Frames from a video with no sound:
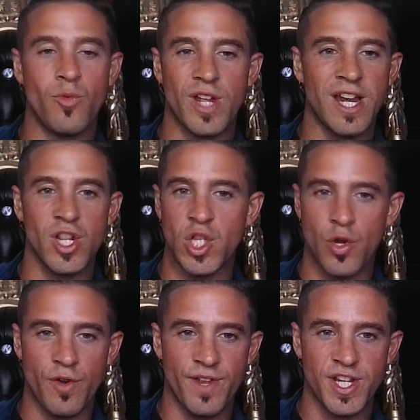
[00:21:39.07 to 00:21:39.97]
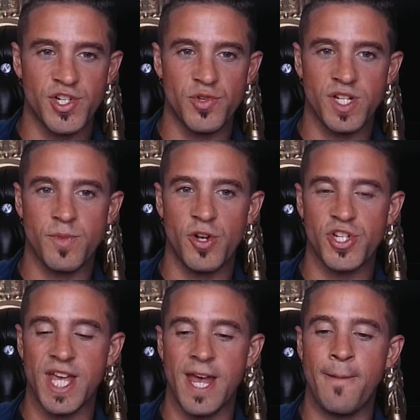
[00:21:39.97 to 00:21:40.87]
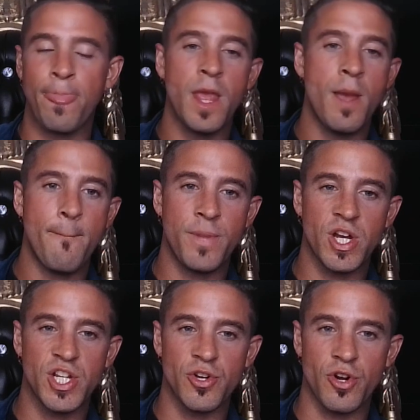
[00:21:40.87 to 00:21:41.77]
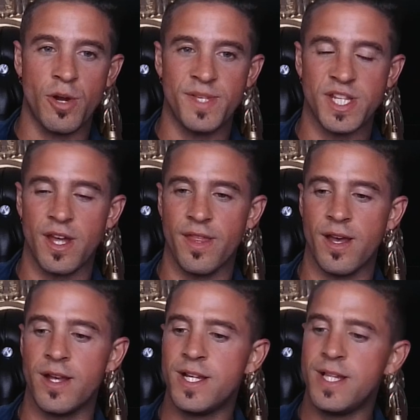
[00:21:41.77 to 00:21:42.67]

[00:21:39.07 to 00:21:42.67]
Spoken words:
get a lot of additional exposure there. Booking.com is another.